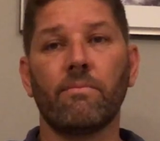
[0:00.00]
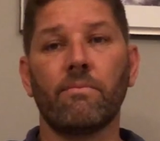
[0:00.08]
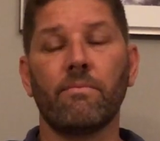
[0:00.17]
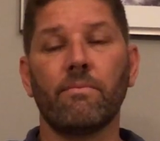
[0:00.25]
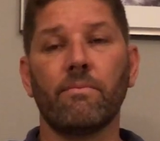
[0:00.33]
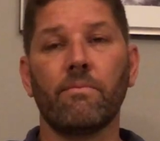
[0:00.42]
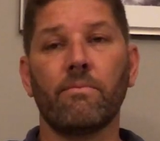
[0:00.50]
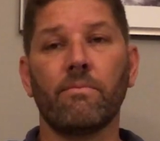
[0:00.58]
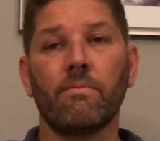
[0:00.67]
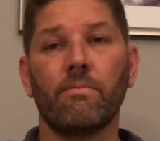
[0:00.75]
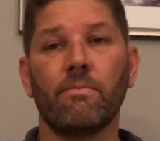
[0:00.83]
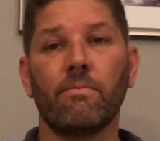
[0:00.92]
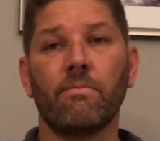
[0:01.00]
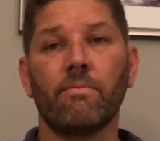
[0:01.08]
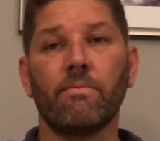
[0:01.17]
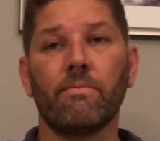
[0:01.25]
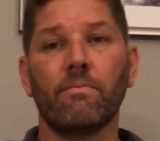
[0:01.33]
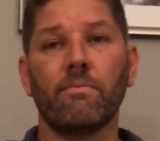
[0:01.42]

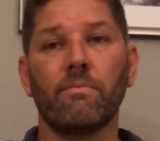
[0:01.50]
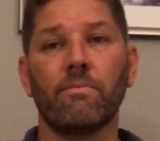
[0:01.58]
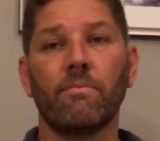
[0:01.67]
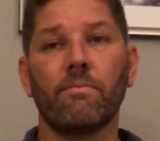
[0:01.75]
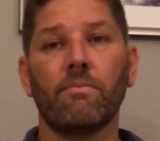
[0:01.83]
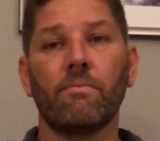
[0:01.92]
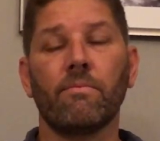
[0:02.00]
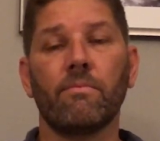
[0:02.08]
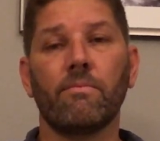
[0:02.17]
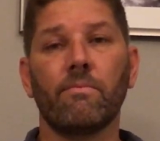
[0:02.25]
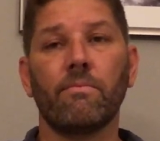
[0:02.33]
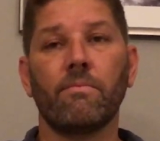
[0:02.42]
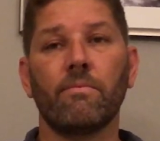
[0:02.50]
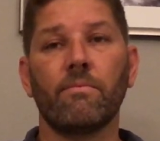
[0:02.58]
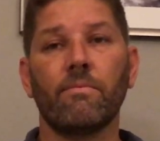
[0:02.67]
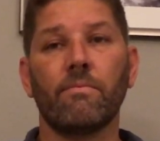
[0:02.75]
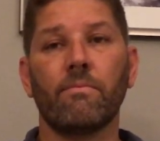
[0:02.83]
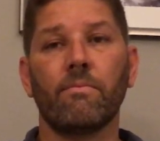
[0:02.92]

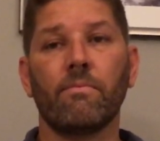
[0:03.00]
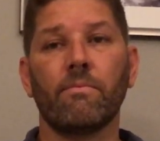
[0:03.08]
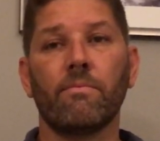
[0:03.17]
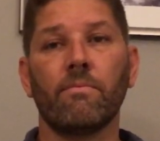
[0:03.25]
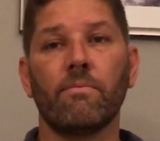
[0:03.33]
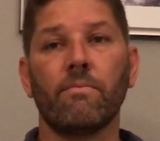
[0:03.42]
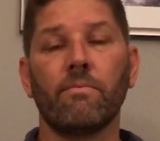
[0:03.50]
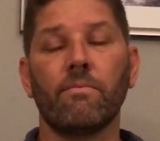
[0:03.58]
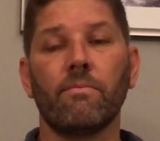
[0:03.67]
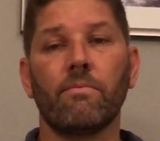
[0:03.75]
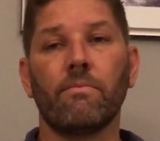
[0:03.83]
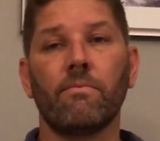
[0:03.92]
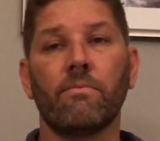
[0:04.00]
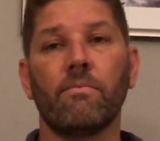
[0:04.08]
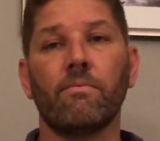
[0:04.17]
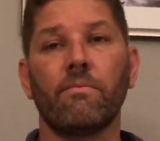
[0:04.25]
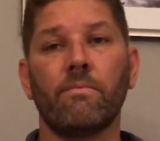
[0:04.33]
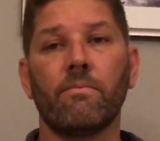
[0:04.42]
[no speech]